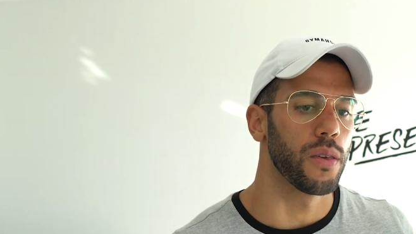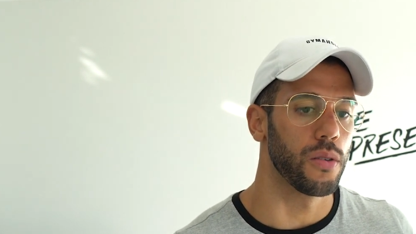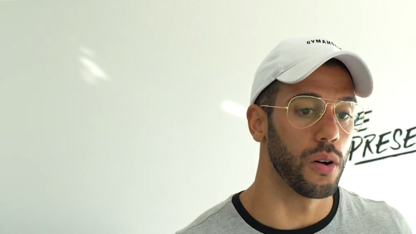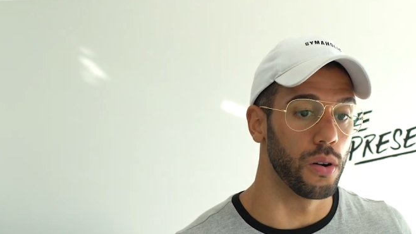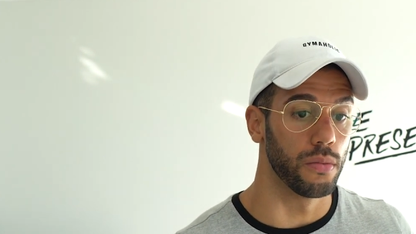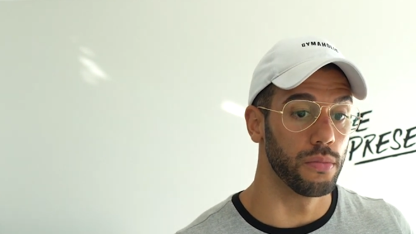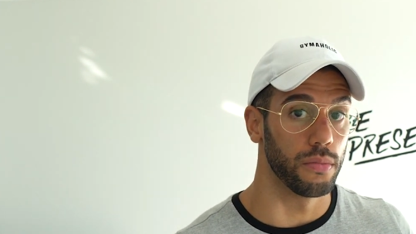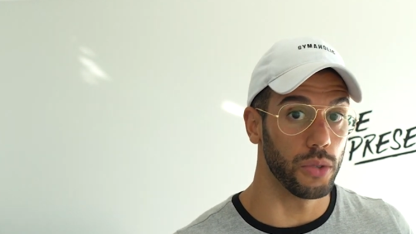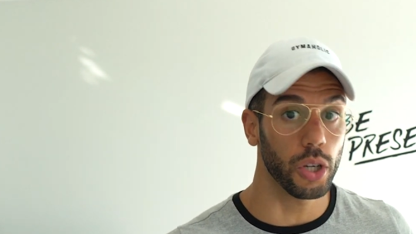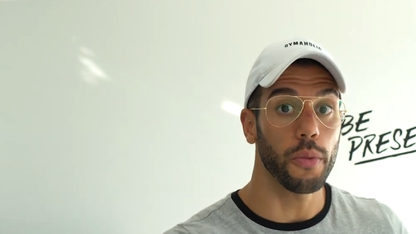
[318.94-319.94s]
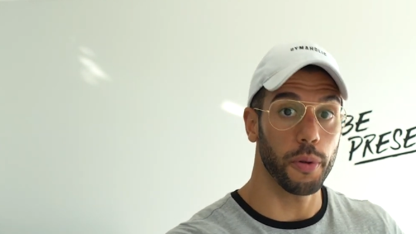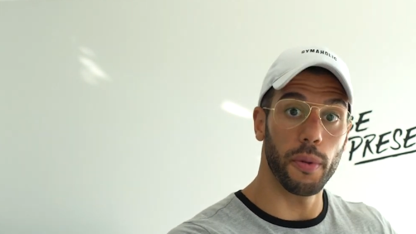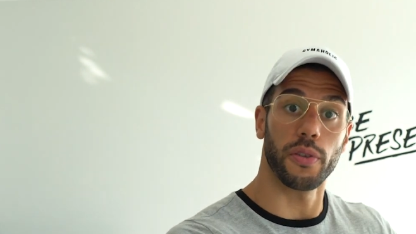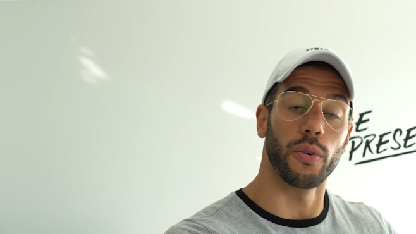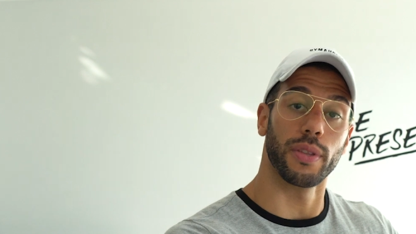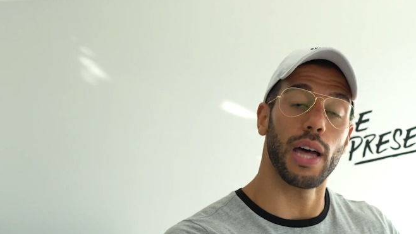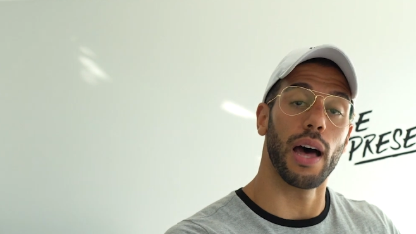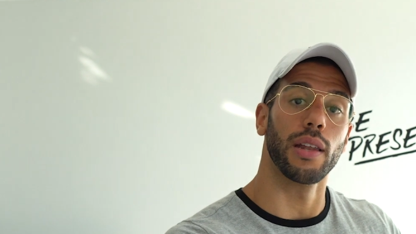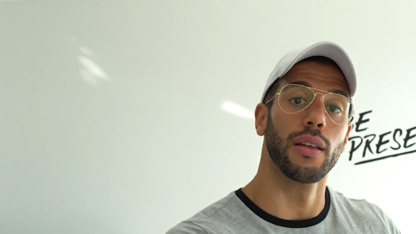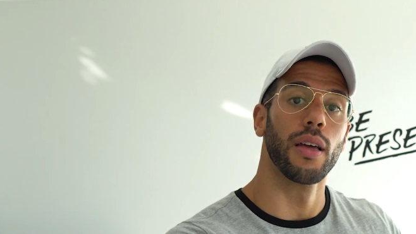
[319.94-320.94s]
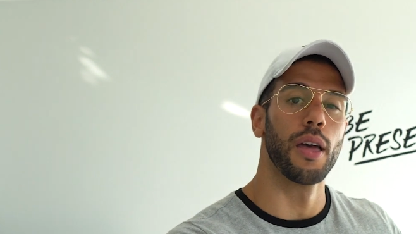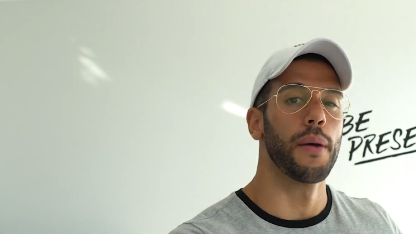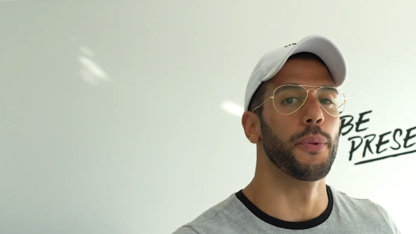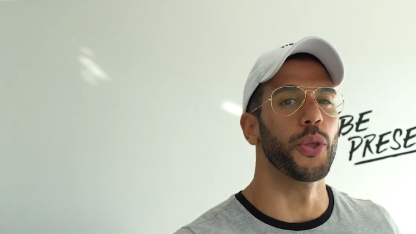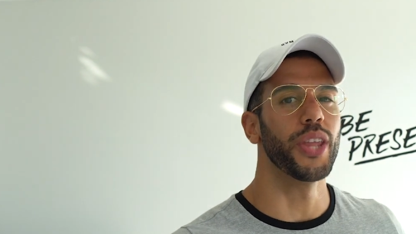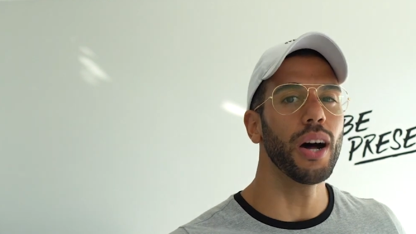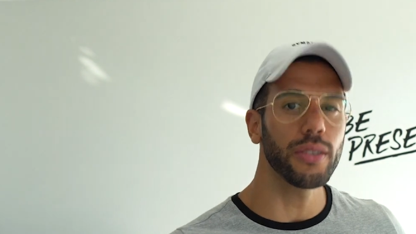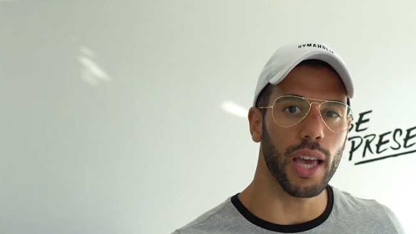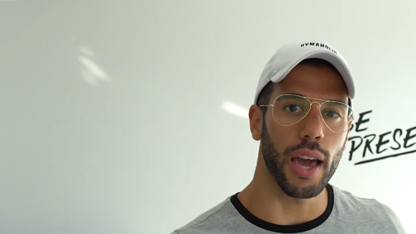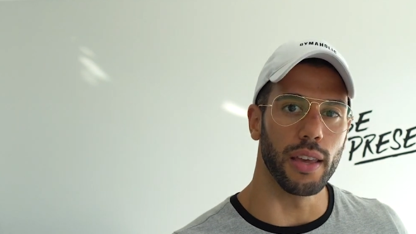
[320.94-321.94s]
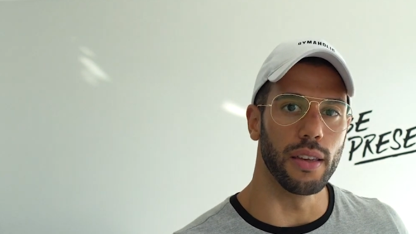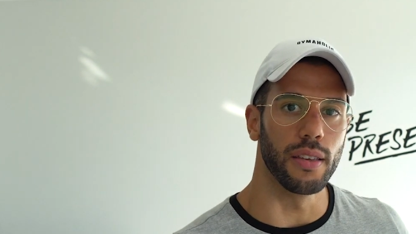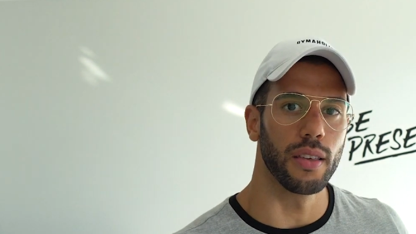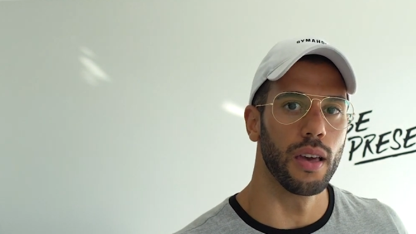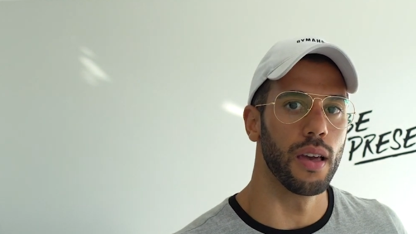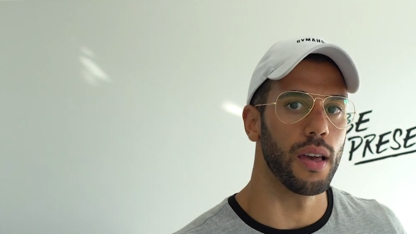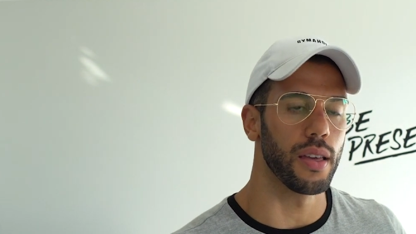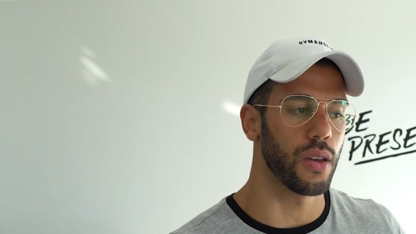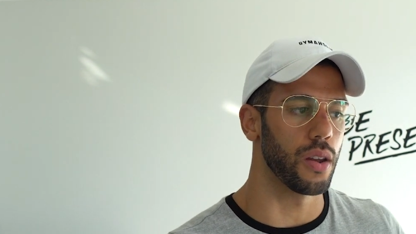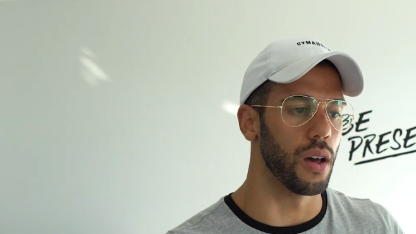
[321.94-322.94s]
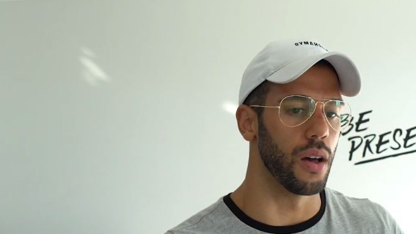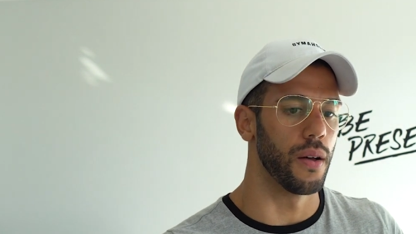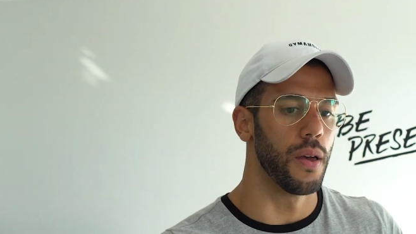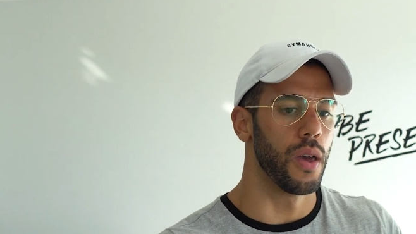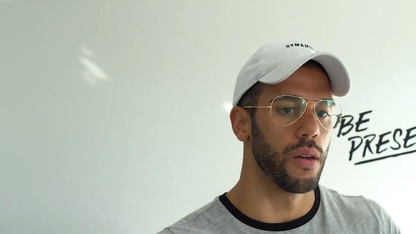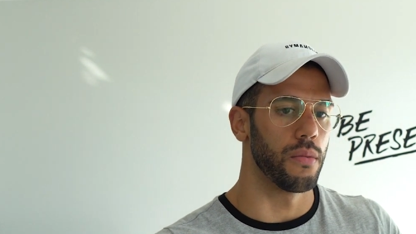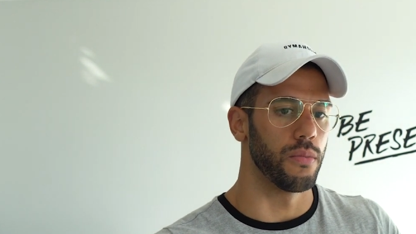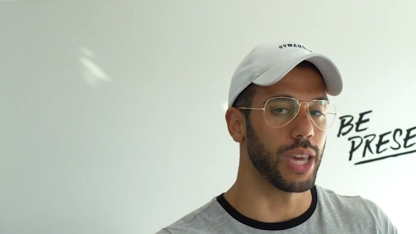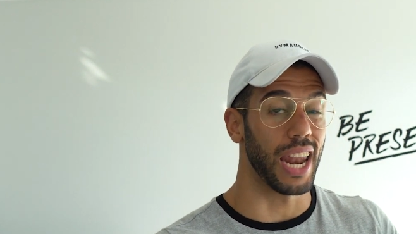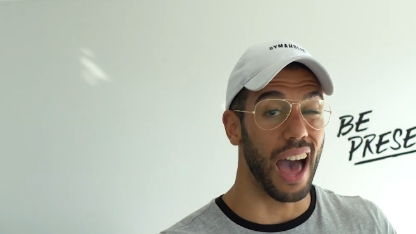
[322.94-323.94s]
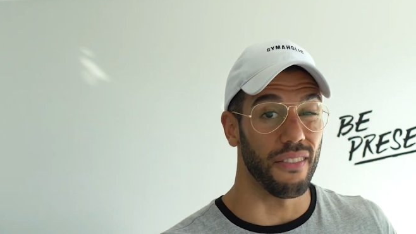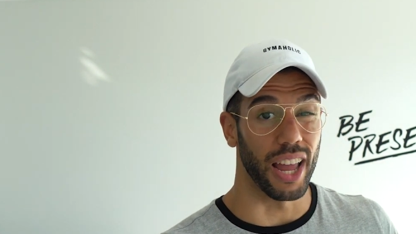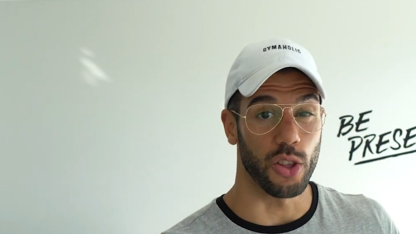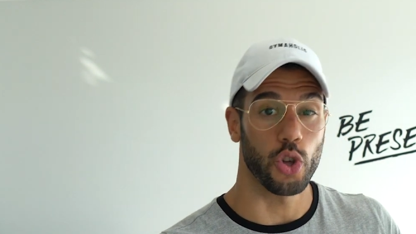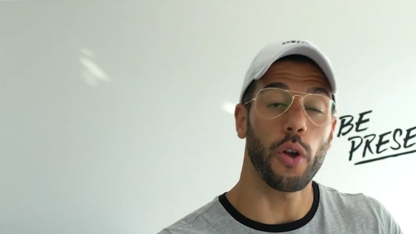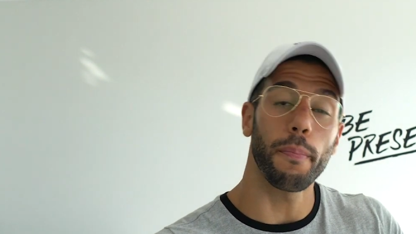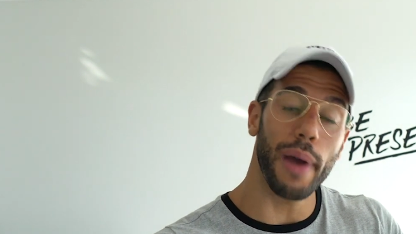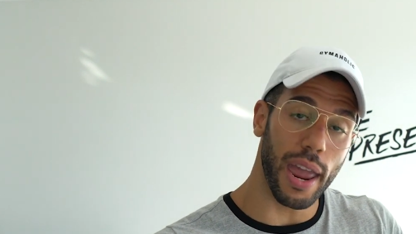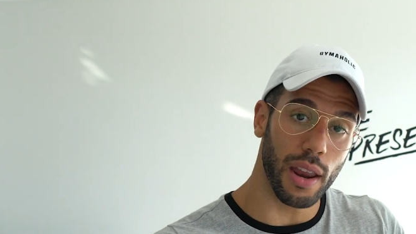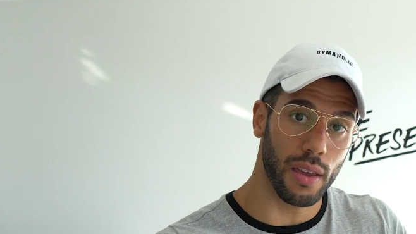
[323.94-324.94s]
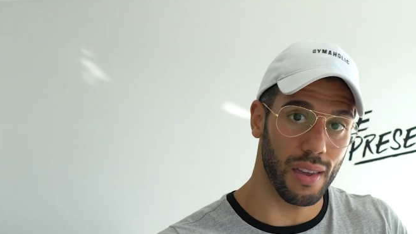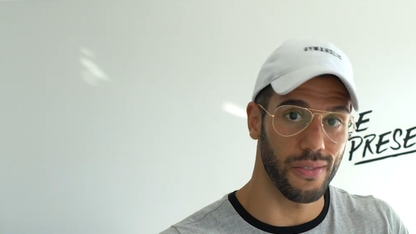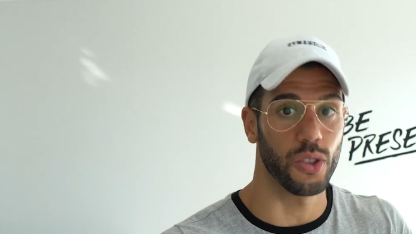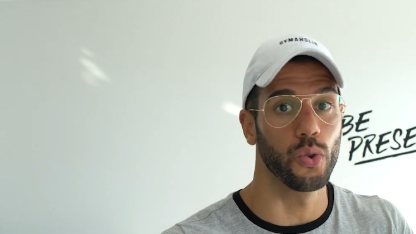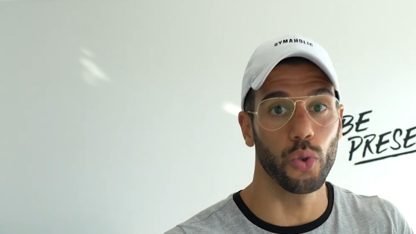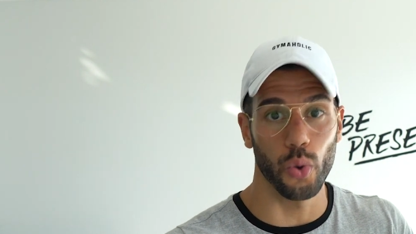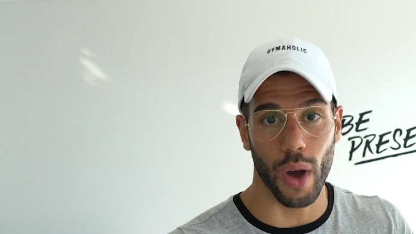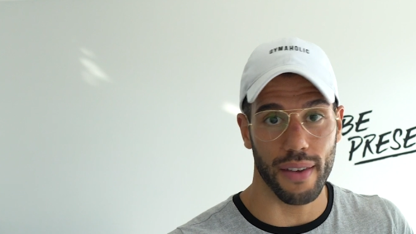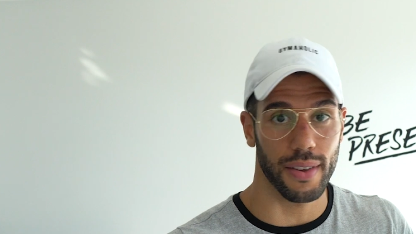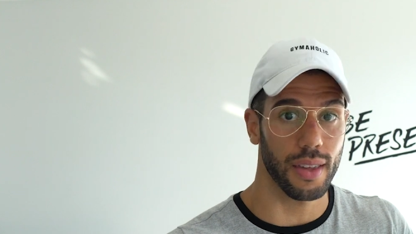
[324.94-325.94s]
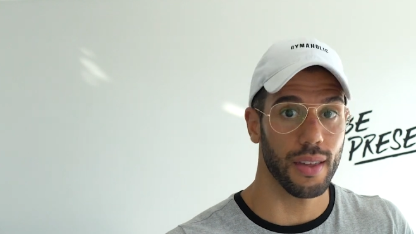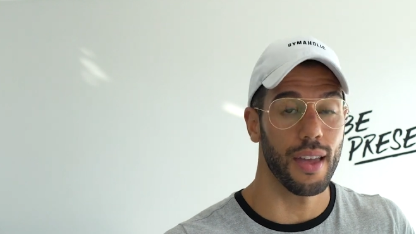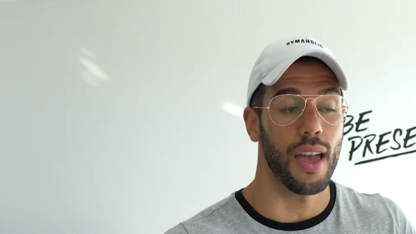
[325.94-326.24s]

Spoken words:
So you're gonna build muscle with that. But the downside is, you can have like joint pain if it's too heavy.